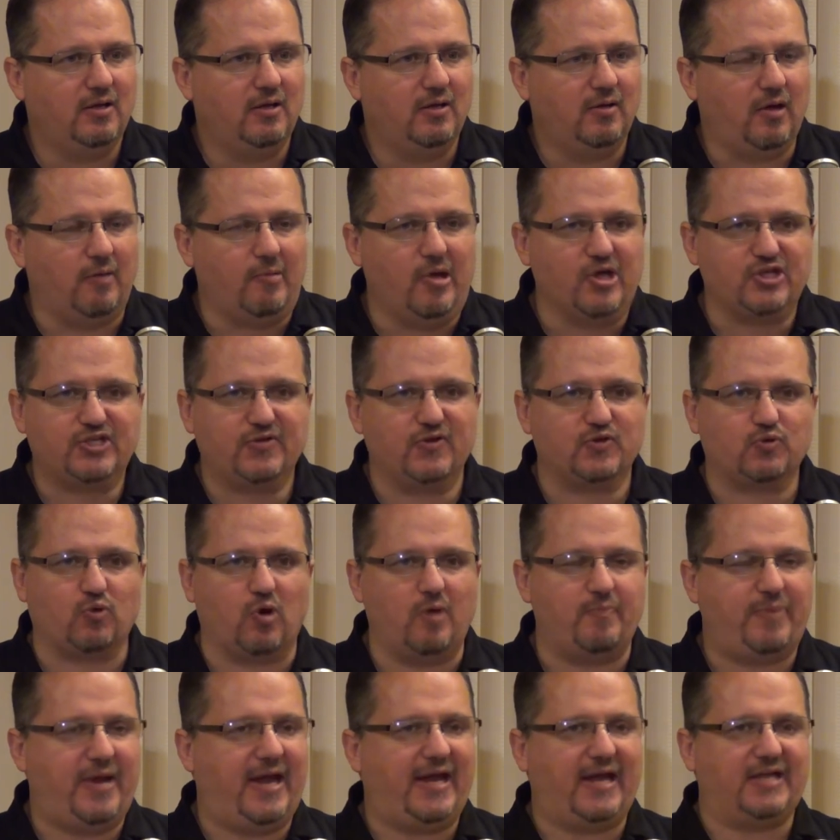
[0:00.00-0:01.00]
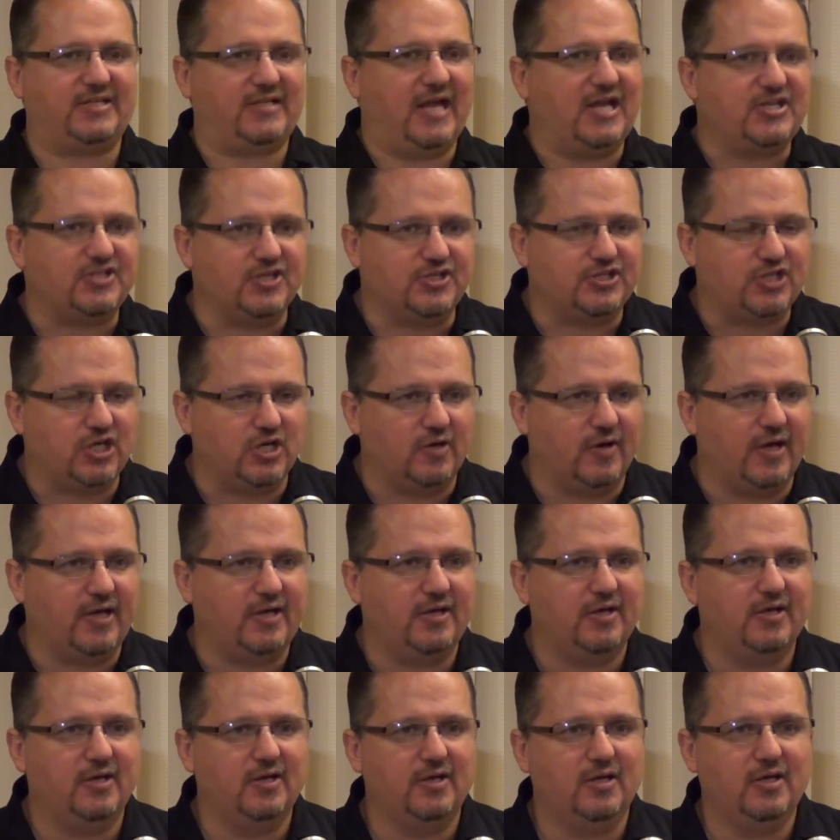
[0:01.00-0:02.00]
While most of us weren't paying attention to
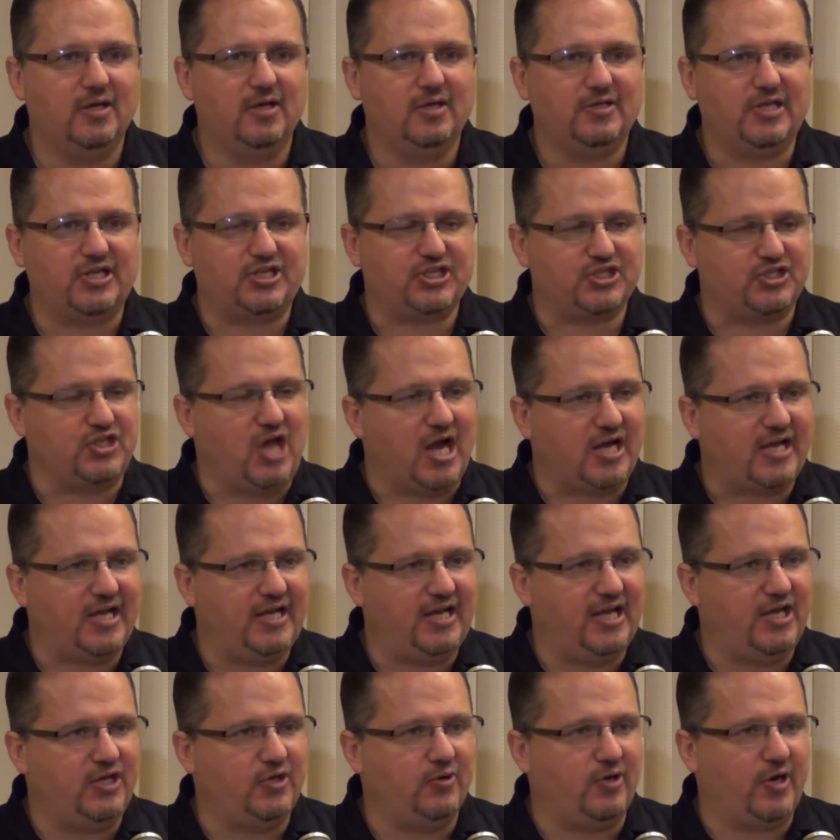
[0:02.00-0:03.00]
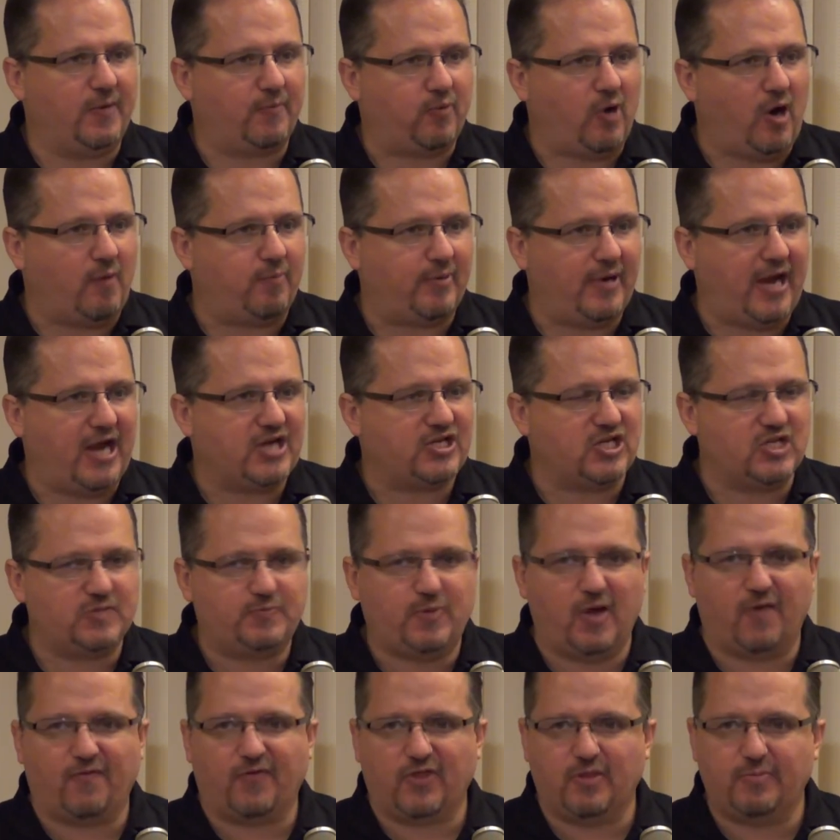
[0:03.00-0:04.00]
it, they snuck it into an appropriations
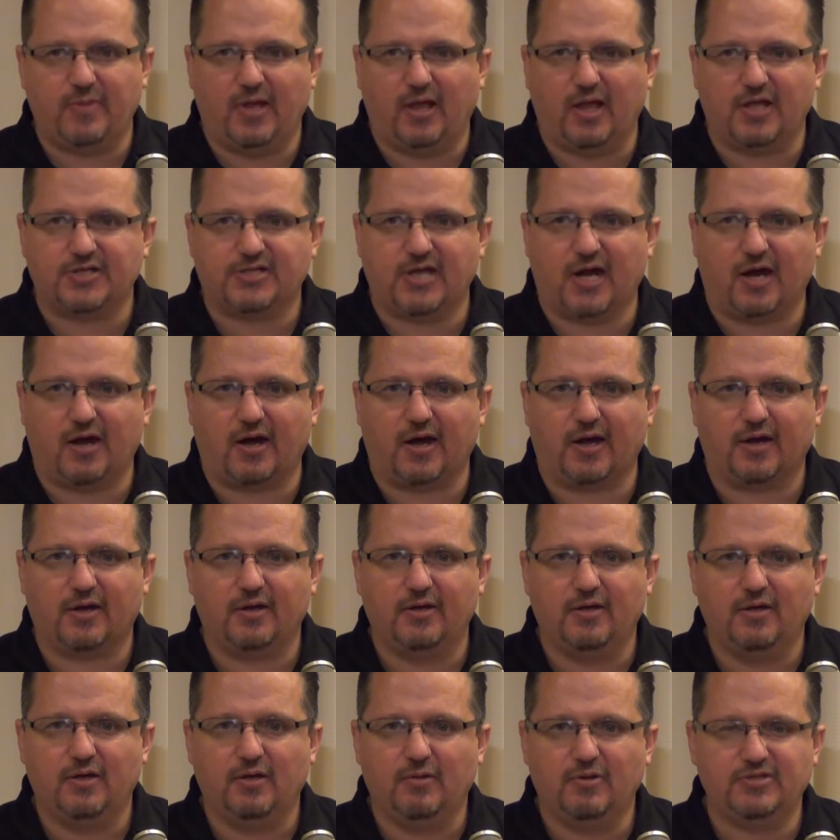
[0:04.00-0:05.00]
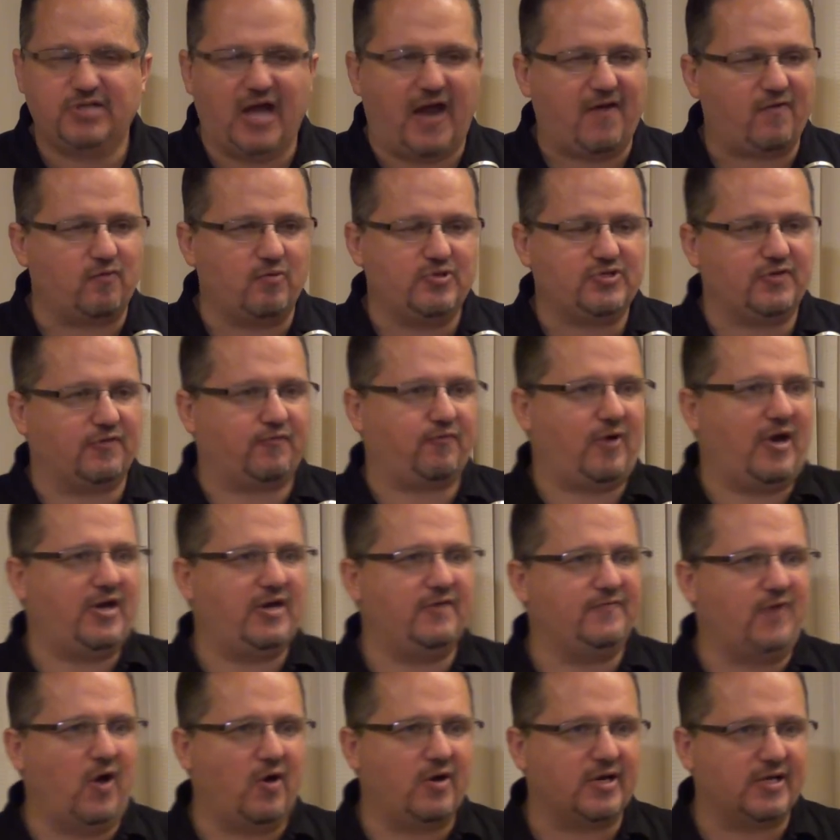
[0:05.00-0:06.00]
bill for the military, which everyone's afraid to
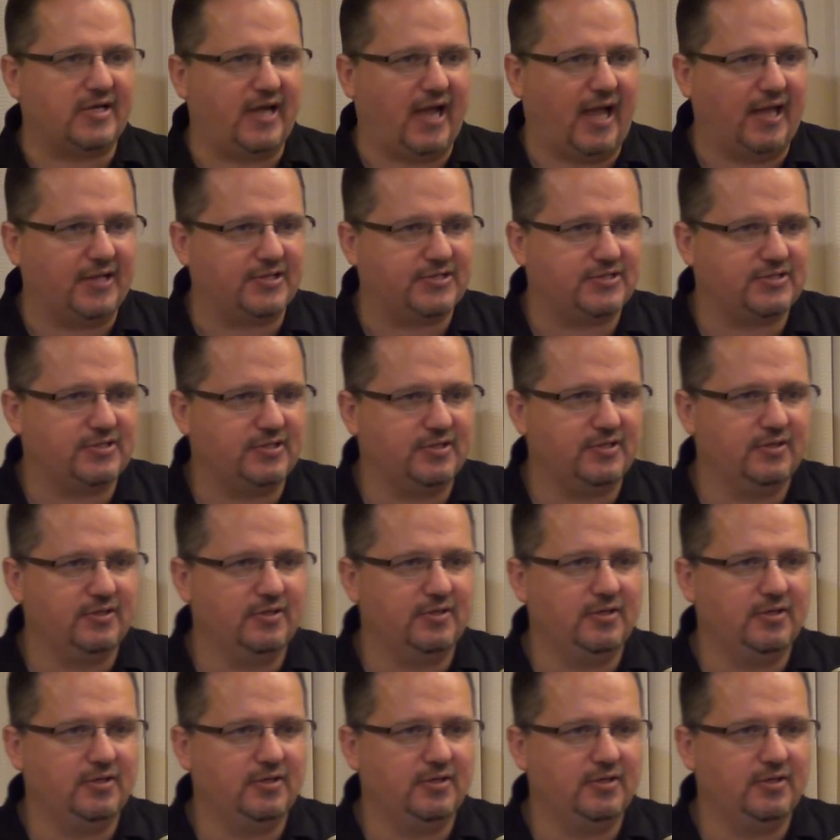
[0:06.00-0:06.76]
vote against.